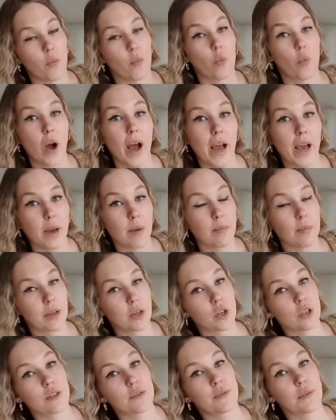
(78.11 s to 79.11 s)
Why?
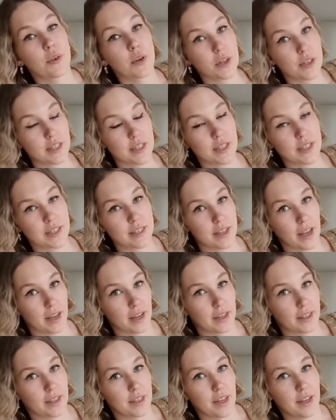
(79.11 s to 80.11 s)
Because first and
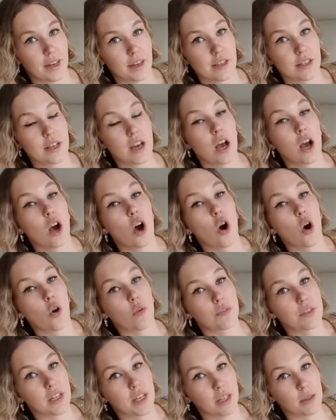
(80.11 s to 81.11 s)
second years
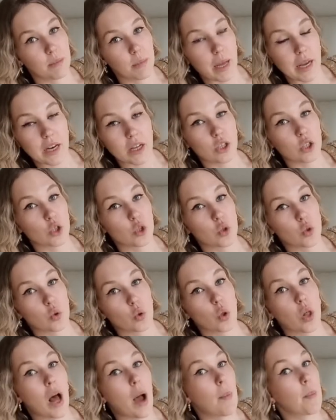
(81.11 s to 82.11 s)
of Deakin Medical
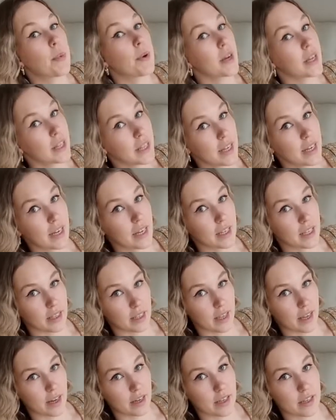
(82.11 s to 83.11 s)
School are
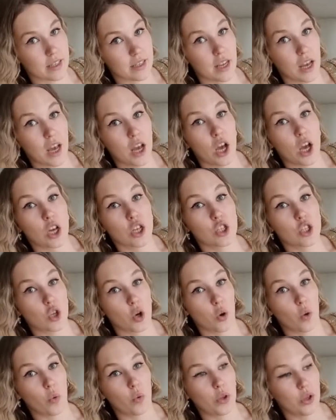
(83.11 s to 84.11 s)
preclinical years.
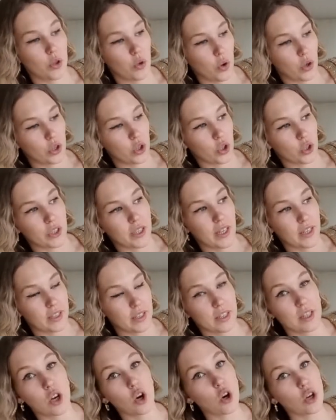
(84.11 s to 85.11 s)
So you're not yet
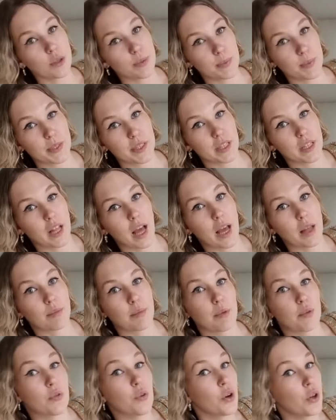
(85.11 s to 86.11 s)
in the hospital, and
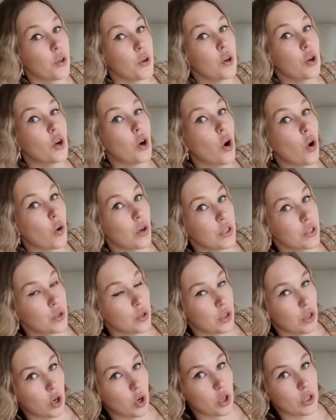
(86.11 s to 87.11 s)
before you go
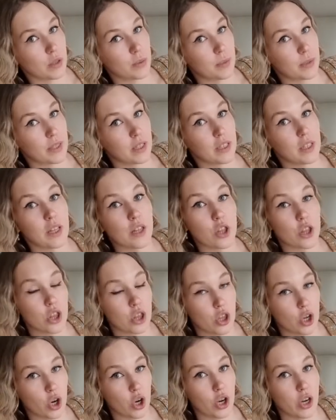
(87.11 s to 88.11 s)
into the hospital in
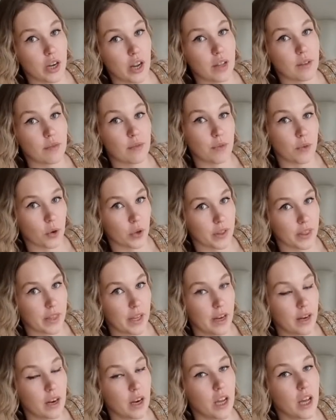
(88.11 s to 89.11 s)
third and fourth
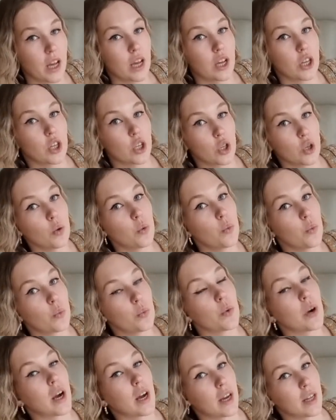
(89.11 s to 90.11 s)
year, you
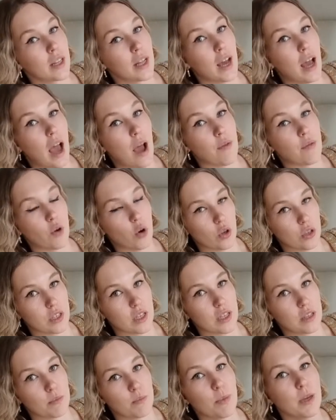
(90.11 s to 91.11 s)
are gonna have
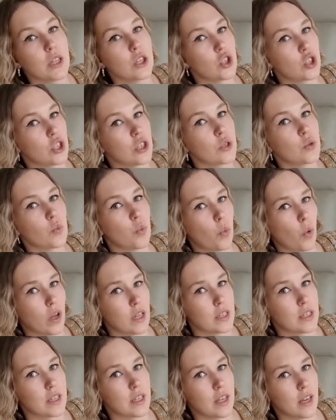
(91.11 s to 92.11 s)
OSCEs, but just
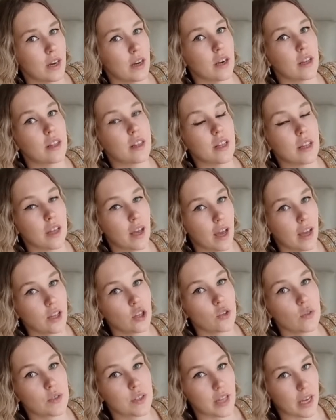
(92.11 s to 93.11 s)
once a year in the
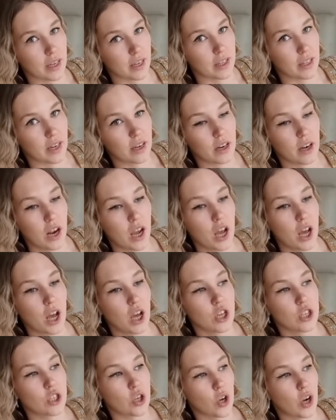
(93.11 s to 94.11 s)
end of second year.
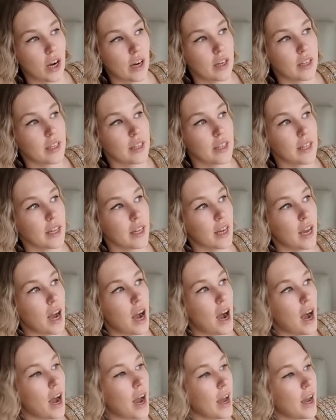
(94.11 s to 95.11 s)
So currently
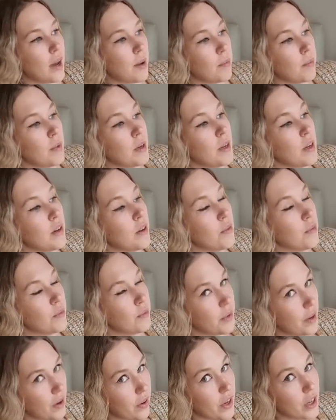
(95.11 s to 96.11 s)
I am
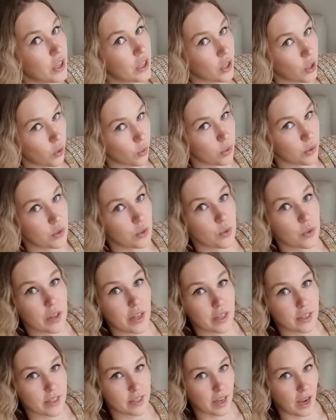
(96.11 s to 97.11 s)
very close to
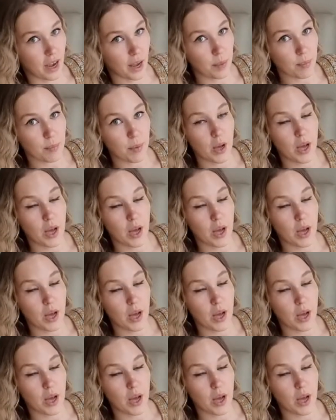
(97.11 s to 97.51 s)
that time.